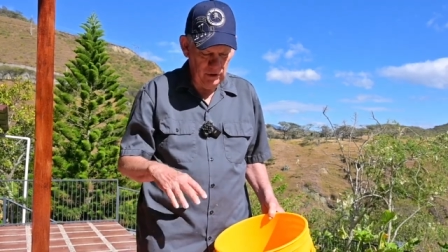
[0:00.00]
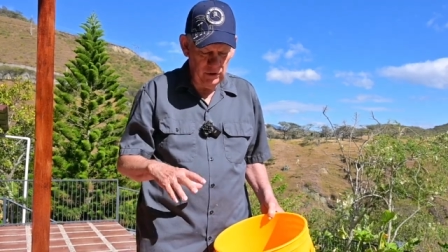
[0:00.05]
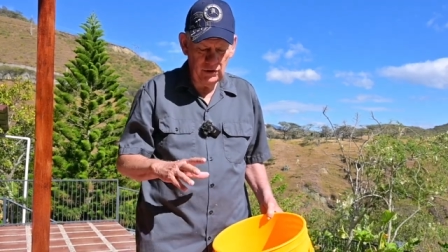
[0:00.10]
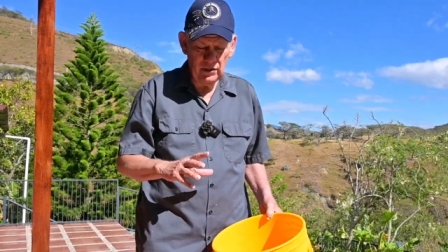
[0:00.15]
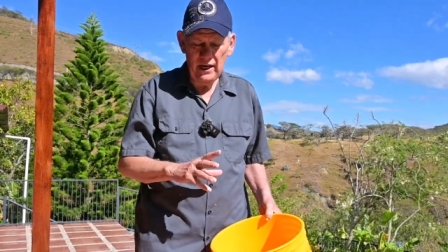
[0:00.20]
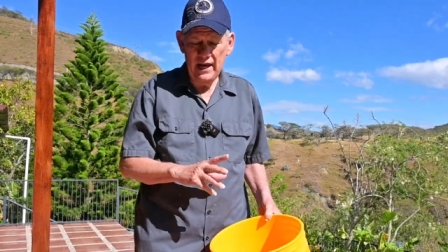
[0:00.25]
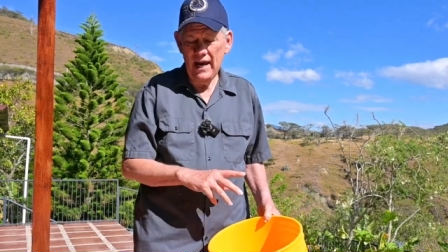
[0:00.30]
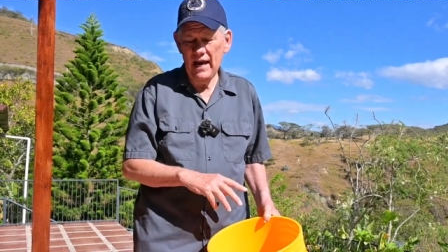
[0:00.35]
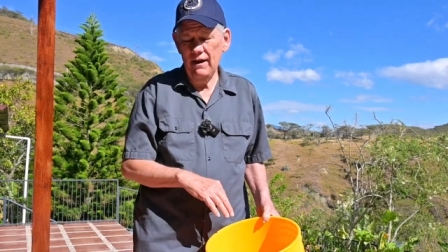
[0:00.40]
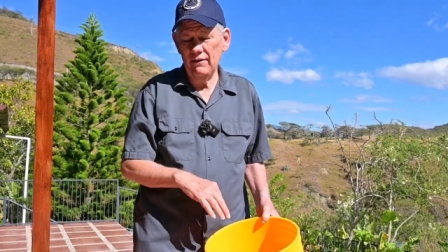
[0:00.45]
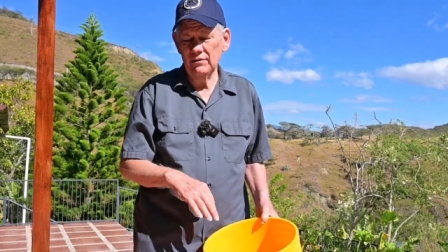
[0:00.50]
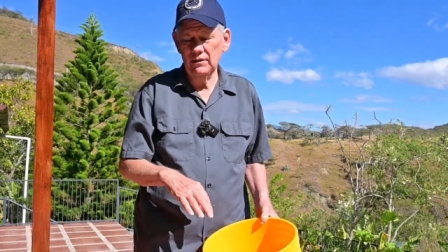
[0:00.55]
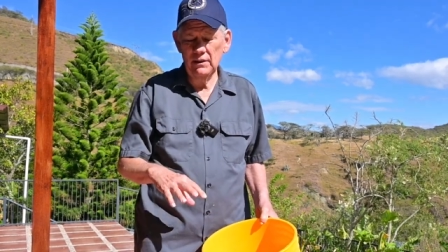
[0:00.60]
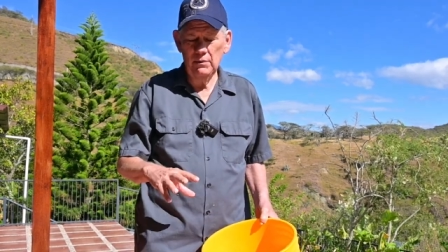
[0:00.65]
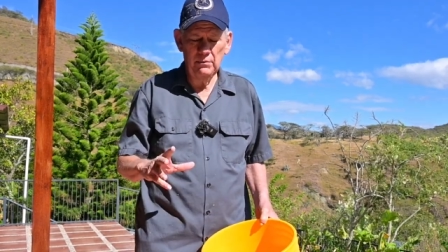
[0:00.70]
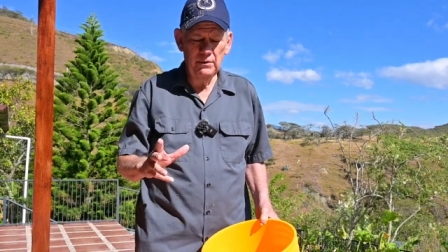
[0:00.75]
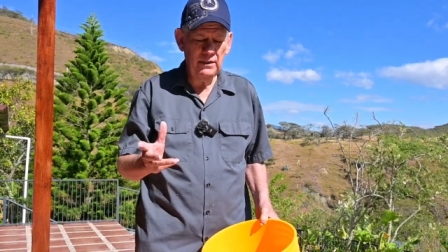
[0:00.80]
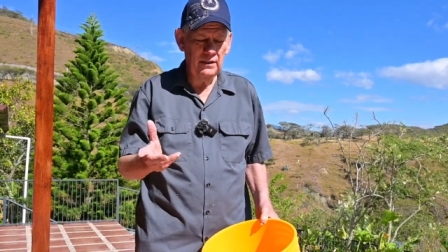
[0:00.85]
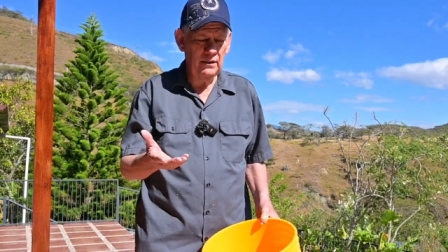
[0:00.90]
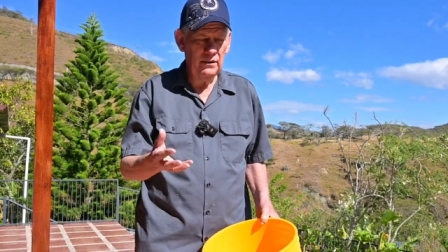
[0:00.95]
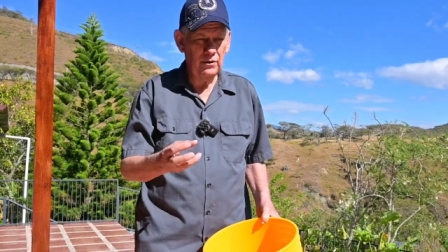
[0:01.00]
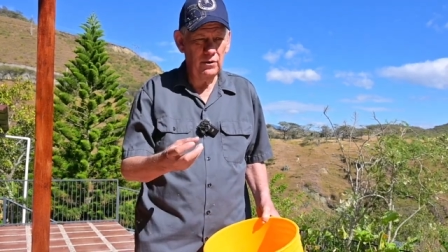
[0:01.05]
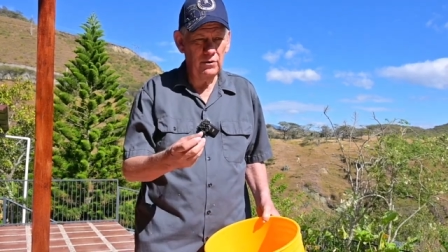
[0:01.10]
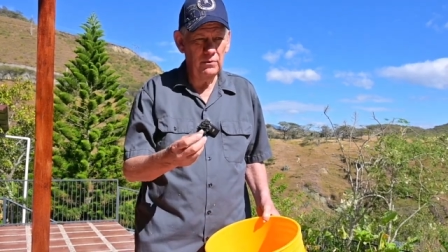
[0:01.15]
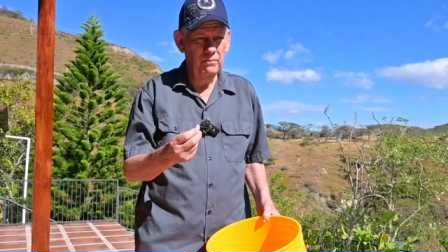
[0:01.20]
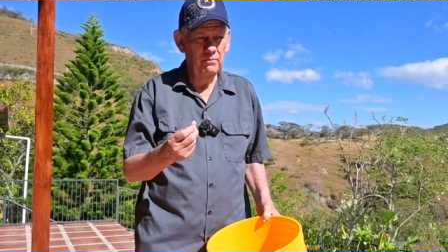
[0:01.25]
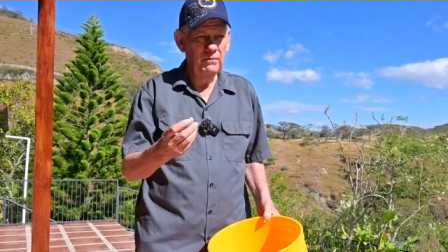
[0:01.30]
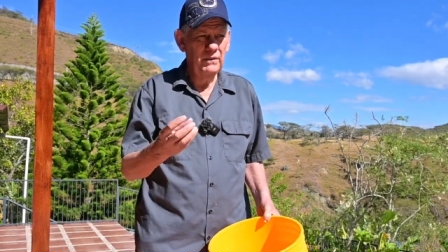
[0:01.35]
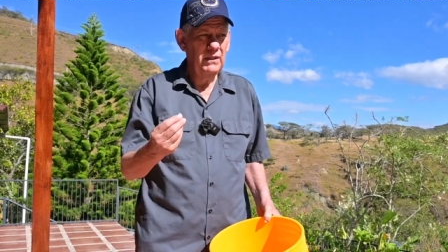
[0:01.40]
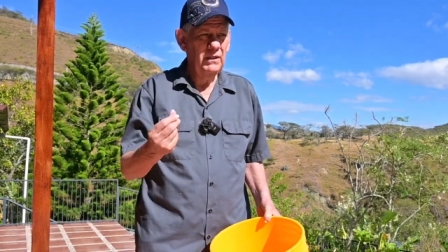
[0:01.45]
chaff, some of the
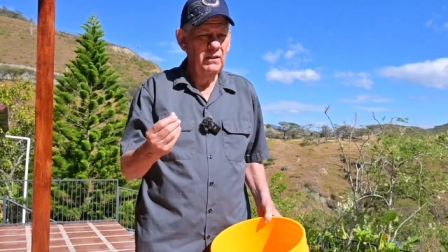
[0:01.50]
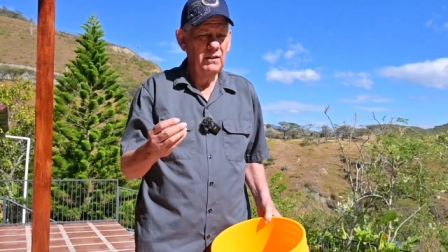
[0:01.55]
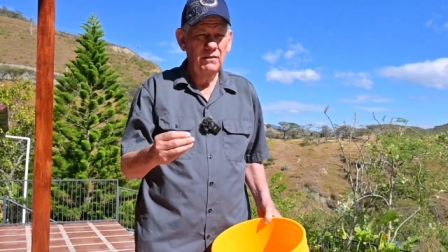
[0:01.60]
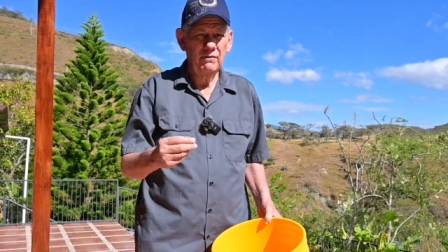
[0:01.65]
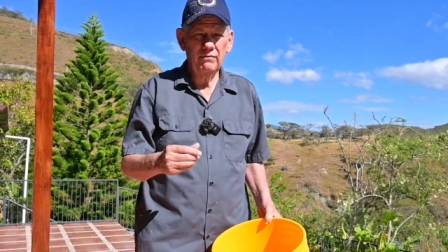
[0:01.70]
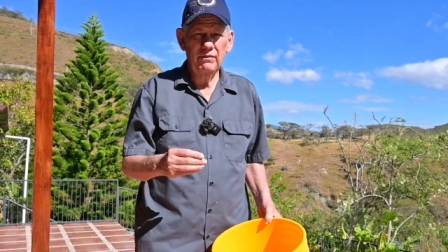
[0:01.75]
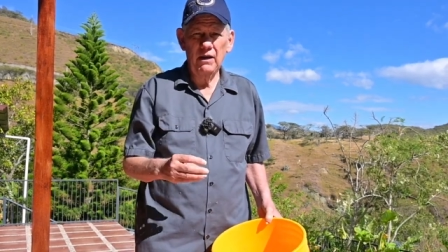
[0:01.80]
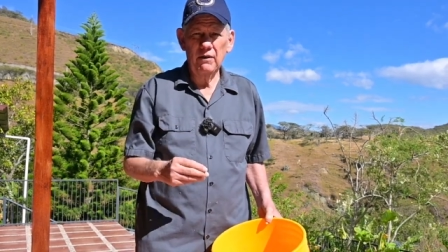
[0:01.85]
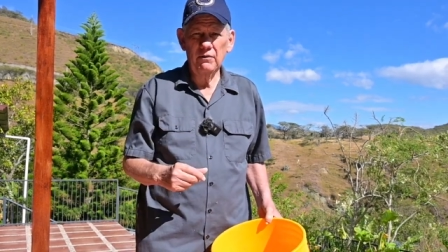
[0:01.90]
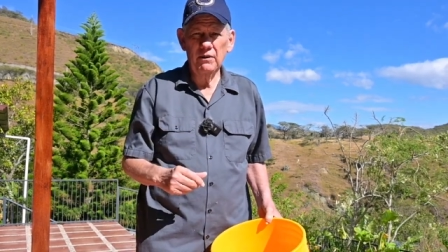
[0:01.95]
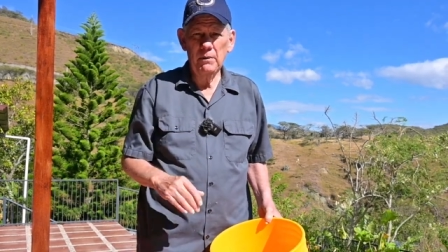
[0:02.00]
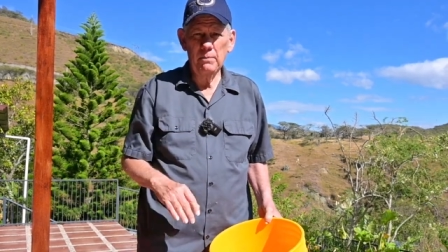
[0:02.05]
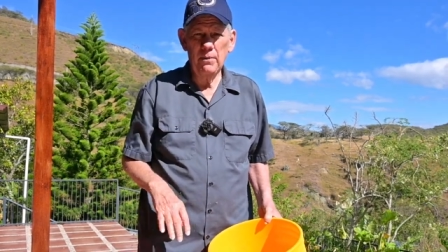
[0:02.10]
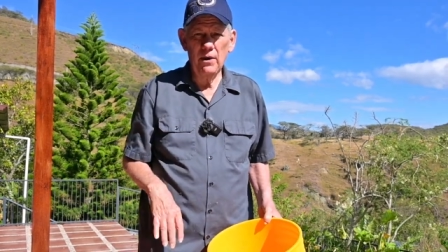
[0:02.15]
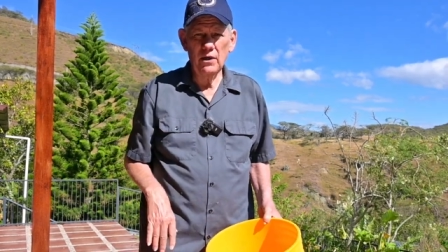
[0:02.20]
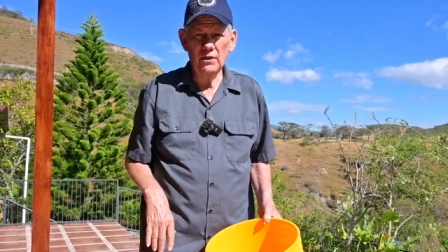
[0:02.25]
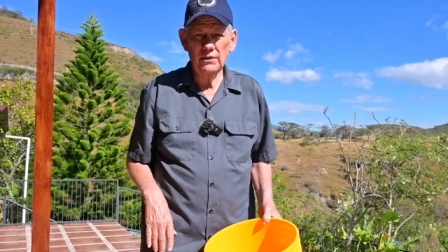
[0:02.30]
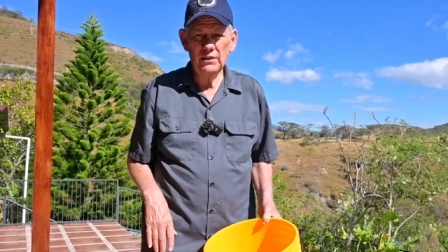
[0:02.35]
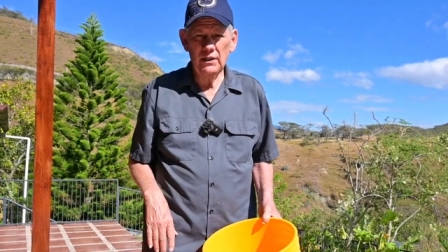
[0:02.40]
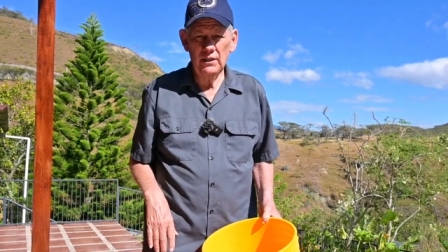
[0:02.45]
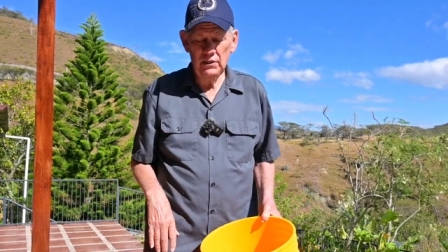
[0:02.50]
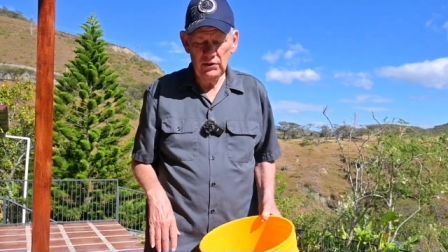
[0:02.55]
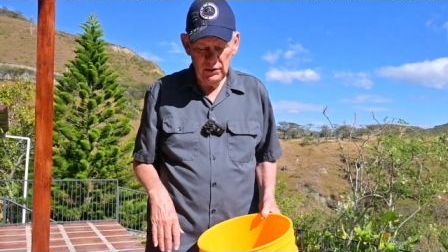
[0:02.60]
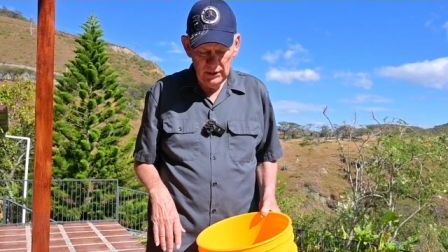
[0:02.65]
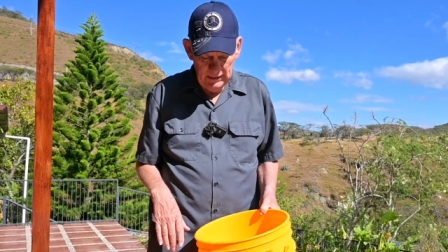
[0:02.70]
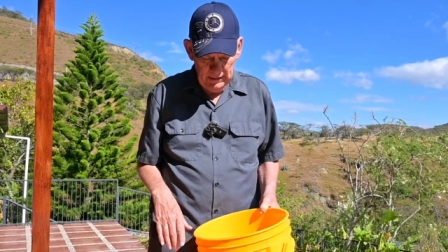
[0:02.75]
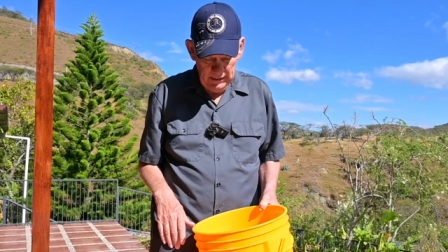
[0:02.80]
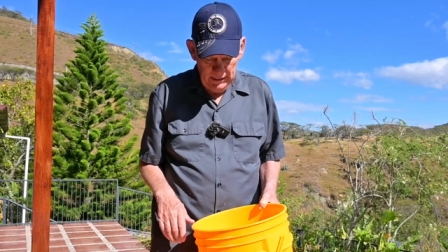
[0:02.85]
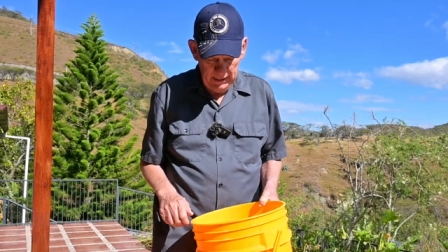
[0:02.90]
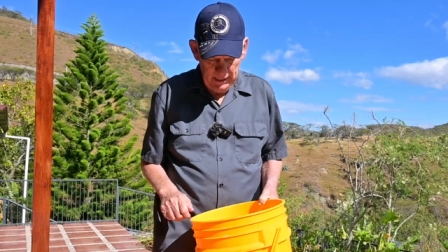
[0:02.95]
little fluffy parts of the
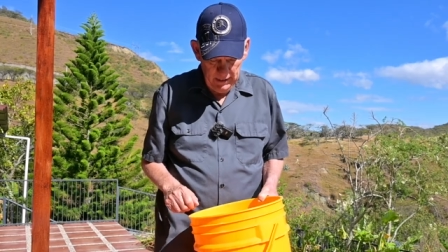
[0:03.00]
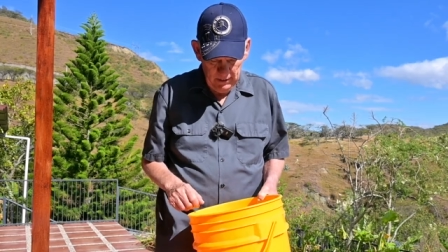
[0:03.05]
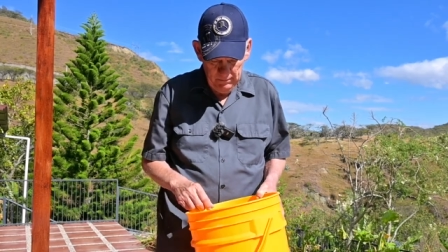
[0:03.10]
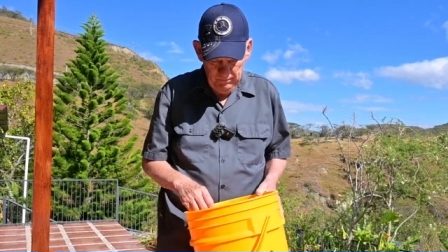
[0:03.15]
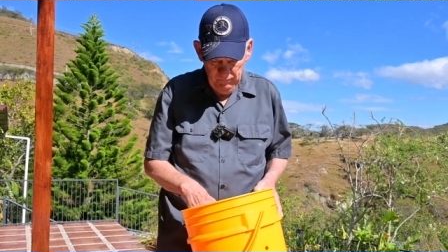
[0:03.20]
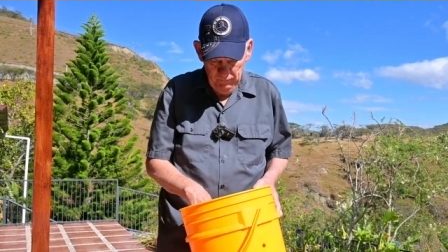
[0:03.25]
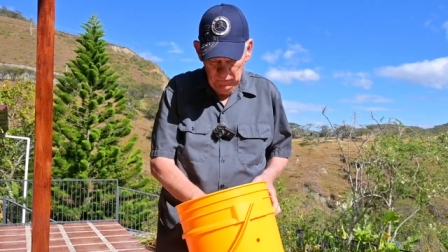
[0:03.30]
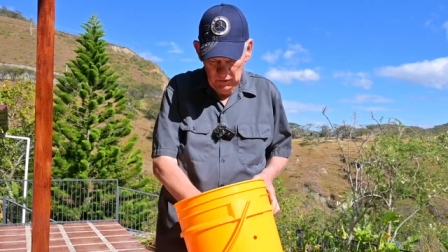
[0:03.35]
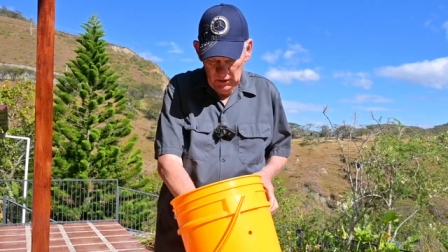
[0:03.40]
seed head.